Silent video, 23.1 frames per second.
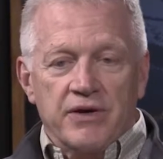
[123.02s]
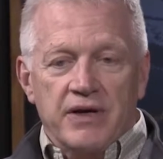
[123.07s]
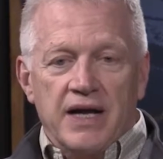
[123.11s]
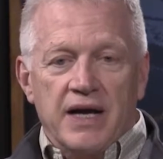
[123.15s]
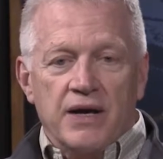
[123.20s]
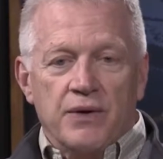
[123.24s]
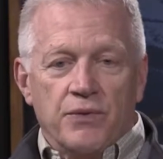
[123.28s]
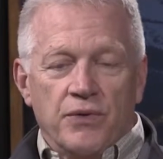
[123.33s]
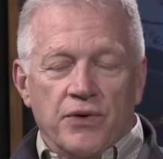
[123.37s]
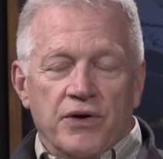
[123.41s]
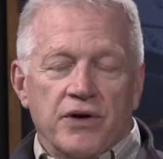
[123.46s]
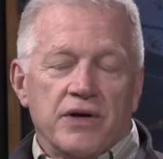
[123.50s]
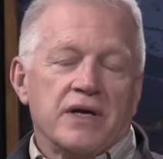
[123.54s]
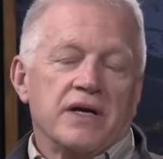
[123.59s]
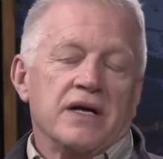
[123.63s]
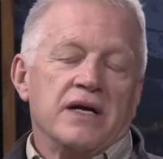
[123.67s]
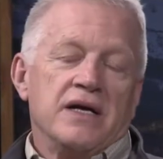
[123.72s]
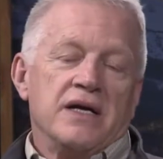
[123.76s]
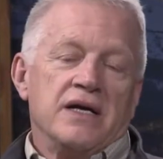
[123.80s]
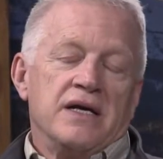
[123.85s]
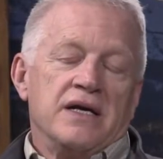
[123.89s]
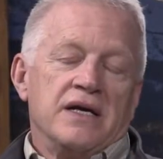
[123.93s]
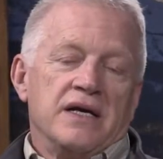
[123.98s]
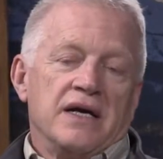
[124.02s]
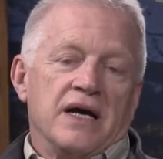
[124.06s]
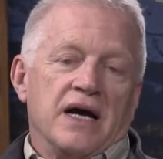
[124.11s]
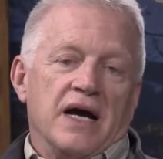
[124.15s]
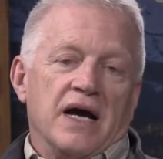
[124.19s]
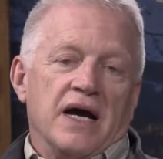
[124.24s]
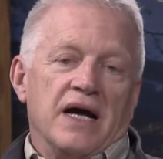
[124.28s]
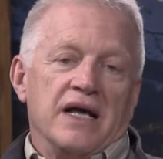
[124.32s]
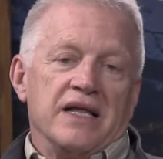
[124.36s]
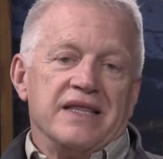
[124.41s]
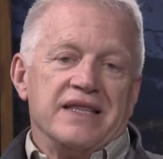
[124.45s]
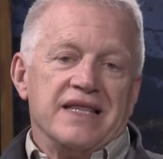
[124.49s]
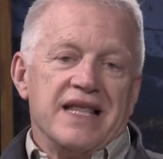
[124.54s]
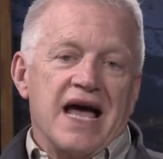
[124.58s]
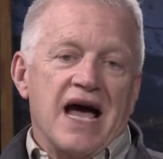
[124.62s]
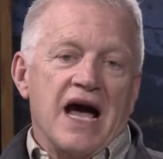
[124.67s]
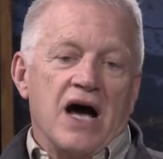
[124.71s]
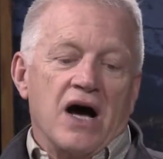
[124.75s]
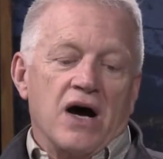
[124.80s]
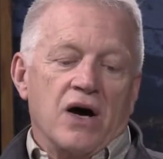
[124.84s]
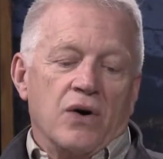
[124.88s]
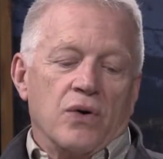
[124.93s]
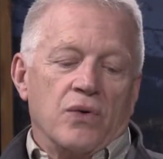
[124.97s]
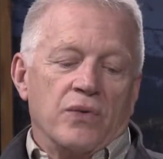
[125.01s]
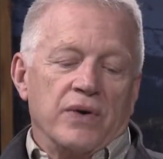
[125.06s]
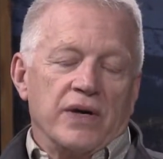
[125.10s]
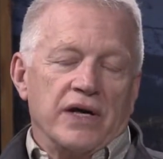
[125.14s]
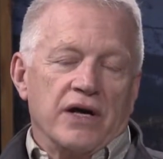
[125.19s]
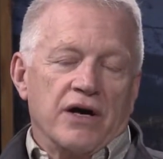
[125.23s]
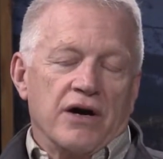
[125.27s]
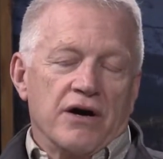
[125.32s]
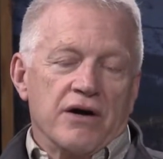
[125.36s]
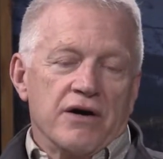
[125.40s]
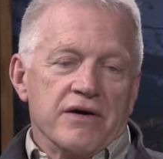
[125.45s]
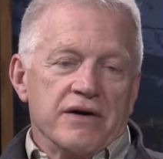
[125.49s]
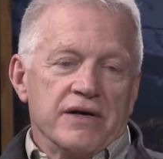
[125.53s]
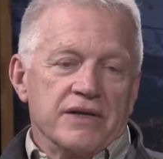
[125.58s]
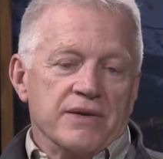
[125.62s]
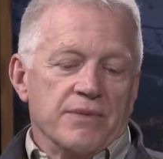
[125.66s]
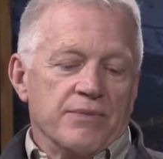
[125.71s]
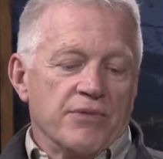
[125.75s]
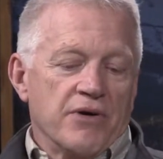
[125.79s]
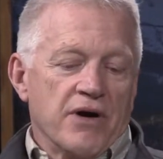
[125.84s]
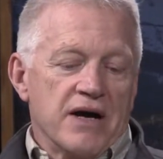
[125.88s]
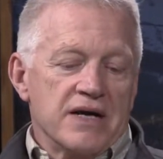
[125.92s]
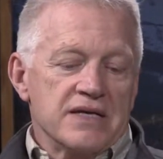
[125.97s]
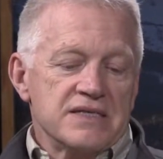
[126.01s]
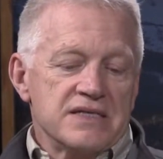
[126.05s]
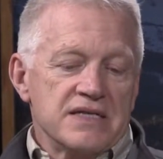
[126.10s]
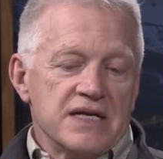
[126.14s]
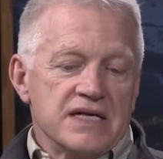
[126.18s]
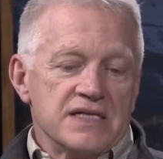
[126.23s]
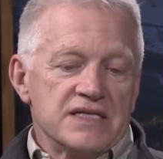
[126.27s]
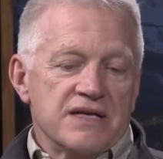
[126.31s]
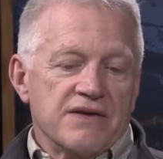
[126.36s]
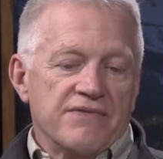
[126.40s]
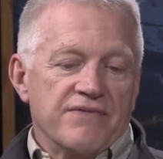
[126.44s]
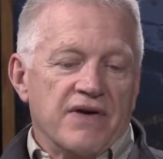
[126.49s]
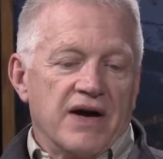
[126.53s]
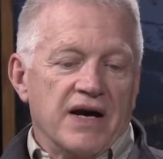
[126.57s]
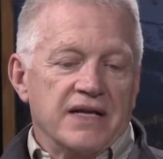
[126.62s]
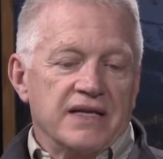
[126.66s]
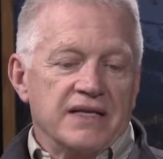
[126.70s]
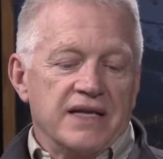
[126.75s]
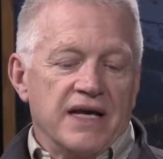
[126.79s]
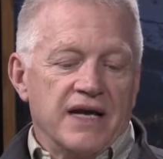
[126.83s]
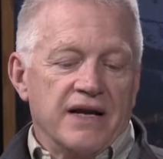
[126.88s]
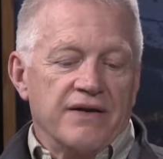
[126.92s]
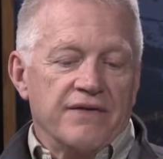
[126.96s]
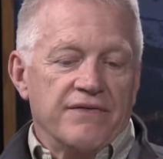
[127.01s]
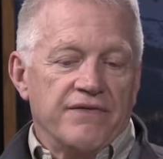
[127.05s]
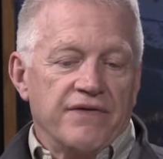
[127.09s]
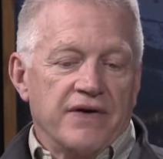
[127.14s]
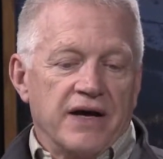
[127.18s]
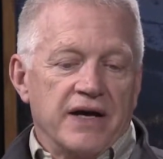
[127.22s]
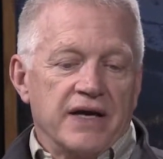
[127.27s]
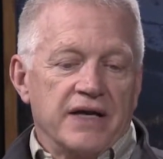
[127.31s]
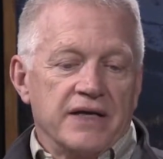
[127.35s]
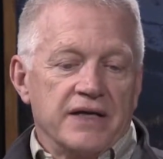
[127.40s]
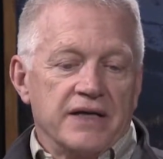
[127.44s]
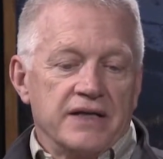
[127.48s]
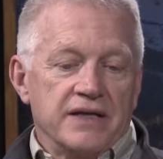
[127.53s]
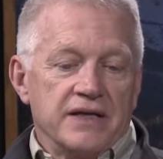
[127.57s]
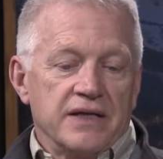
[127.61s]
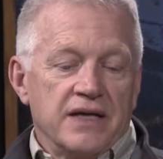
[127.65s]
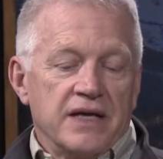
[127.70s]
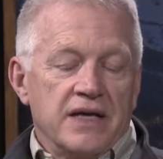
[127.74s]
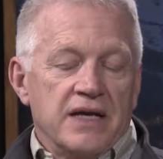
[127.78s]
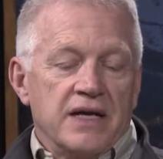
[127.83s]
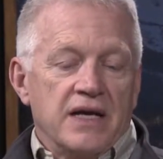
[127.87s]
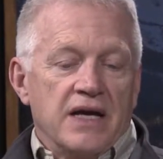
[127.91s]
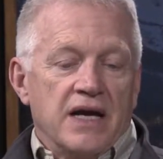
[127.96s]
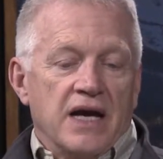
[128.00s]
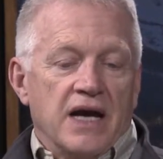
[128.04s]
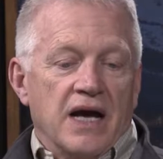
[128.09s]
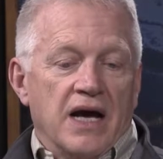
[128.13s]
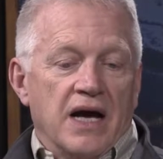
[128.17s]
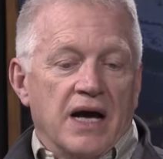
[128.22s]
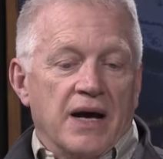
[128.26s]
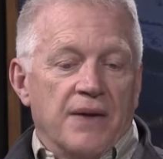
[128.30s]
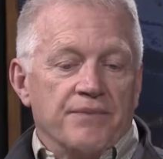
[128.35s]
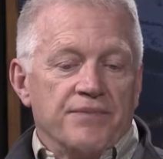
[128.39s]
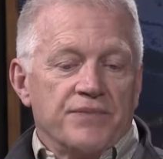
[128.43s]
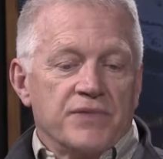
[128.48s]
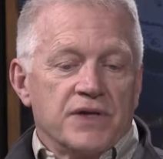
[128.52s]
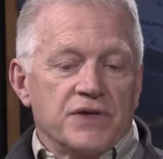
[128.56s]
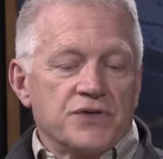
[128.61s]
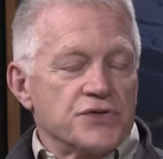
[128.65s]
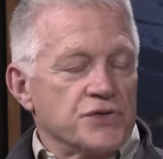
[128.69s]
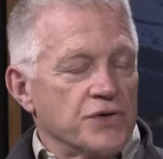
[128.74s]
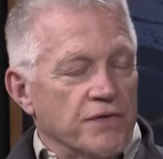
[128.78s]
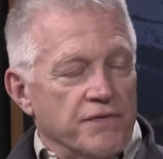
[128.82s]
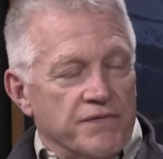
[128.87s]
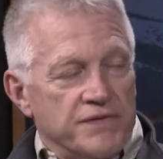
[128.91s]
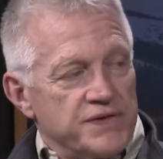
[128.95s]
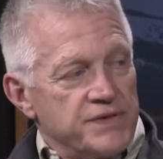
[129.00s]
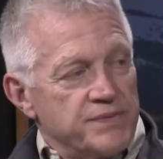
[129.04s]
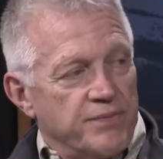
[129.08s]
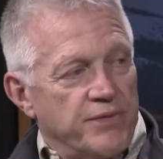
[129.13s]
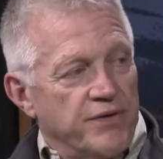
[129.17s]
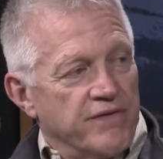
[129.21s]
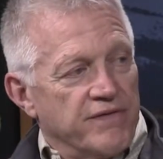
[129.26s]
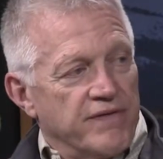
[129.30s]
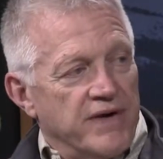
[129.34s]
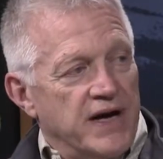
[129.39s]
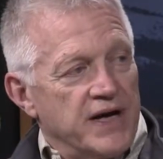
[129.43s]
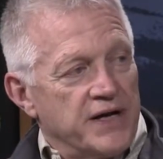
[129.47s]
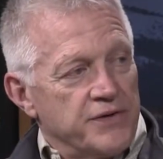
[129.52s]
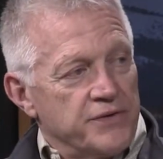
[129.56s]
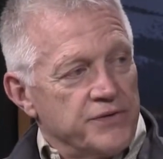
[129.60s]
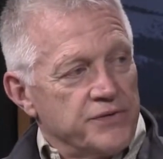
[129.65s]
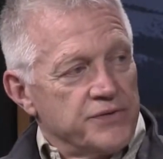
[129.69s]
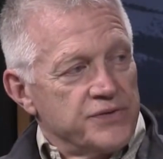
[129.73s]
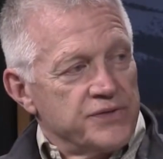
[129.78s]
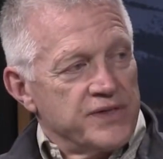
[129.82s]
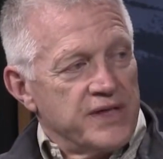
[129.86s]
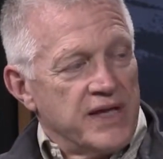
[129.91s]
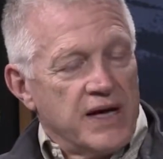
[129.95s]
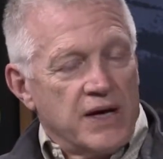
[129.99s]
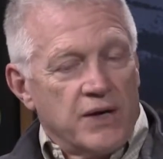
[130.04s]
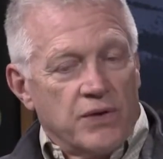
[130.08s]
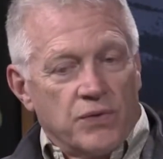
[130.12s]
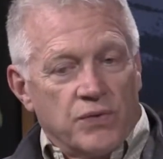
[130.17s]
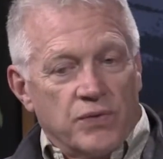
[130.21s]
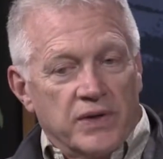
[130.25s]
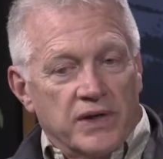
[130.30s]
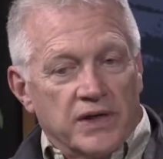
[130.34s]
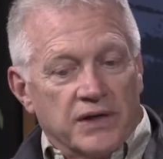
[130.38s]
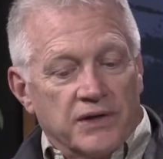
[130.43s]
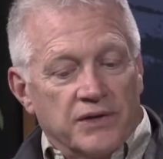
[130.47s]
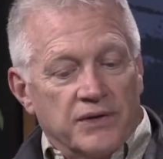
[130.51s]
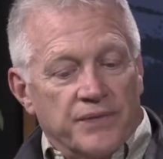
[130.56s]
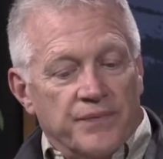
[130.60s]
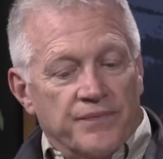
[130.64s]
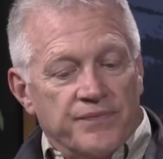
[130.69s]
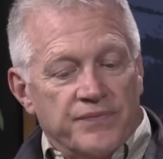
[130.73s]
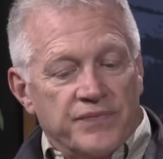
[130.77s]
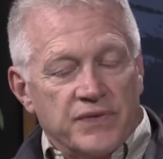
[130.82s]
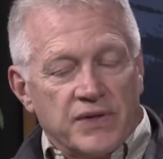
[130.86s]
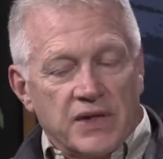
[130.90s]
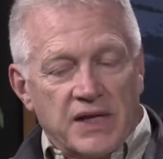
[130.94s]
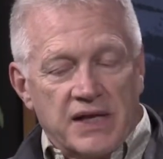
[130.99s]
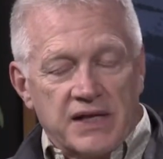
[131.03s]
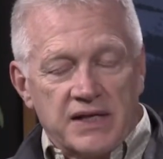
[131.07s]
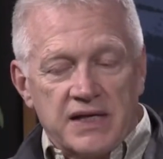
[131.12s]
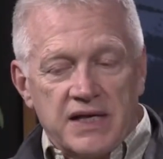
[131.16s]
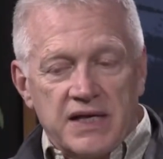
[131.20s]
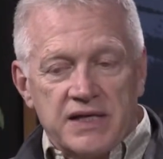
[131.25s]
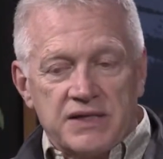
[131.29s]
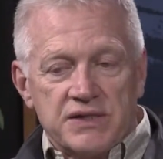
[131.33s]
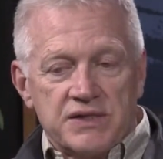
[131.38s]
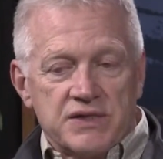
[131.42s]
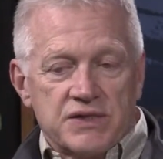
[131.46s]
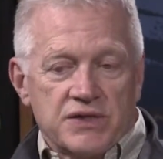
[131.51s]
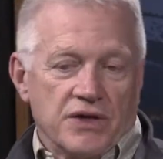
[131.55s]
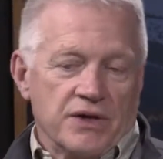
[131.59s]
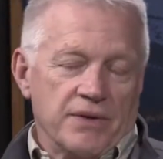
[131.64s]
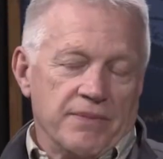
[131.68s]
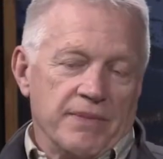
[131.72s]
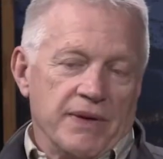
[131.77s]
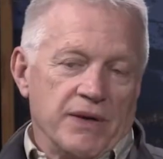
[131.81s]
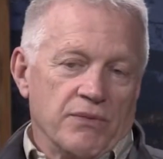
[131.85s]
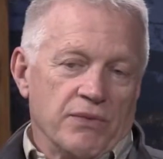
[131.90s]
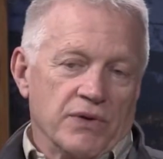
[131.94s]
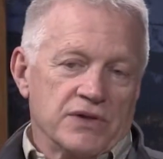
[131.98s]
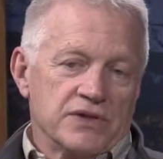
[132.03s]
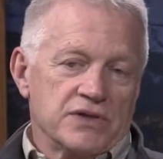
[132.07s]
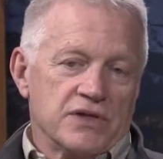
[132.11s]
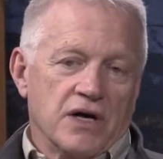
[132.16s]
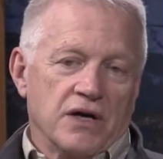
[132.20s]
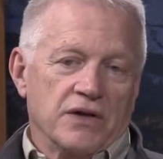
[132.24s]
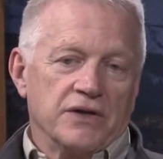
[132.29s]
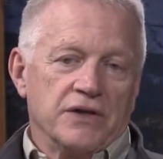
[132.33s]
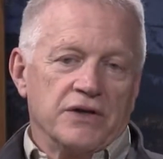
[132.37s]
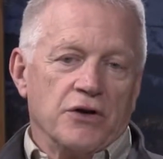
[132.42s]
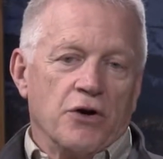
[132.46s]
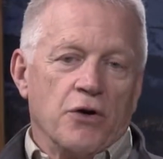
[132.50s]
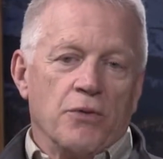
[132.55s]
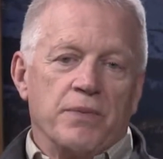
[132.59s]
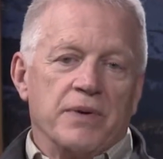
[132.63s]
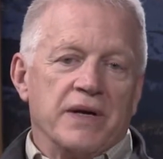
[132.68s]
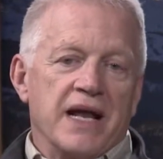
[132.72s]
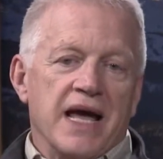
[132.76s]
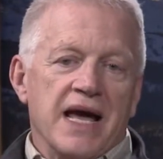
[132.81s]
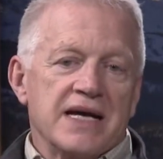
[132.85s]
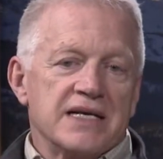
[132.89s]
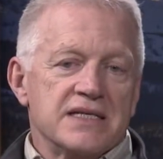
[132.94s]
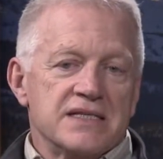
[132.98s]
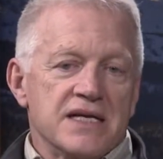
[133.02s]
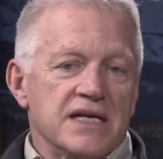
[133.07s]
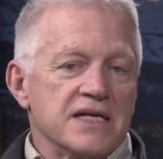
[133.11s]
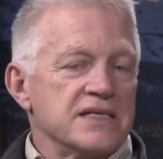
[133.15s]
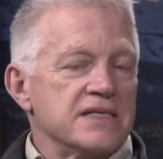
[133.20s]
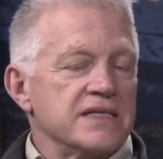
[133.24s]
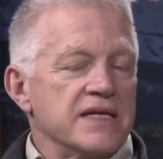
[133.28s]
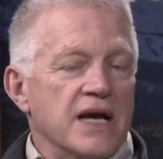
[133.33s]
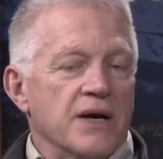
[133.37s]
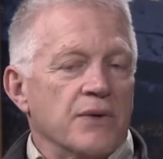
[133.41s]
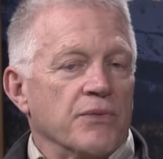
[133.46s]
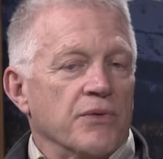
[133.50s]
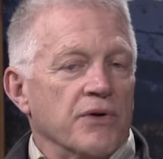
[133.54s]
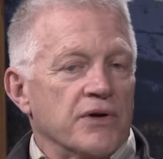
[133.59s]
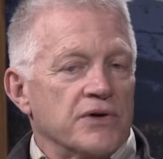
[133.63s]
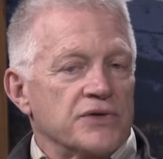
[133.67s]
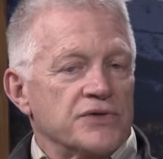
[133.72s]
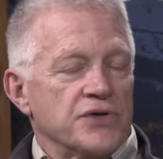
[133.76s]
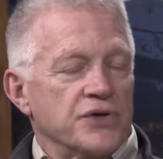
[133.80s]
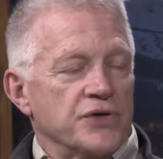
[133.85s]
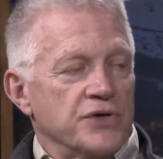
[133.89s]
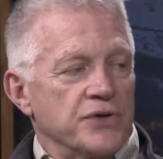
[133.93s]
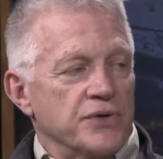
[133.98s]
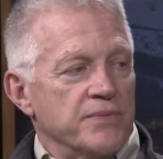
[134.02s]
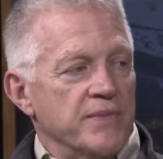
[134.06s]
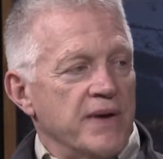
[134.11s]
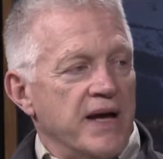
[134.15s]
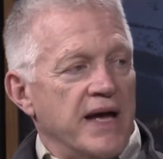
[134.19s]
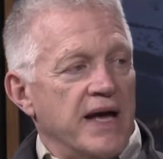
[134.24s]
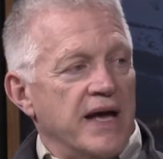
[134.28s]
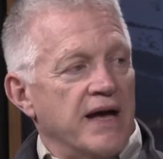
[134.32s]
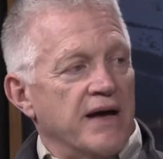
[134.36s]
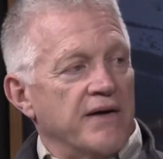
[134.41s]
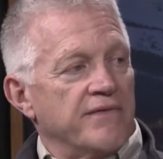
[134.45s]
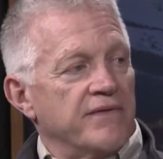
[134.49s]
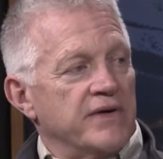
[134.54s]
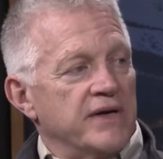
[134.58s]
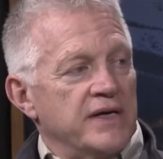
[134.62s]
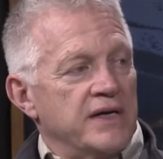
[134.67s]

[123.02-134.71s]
network. Uh, now we are in the process of identifying um, service providers that will, it's going to be what's called an open access network. So you may have,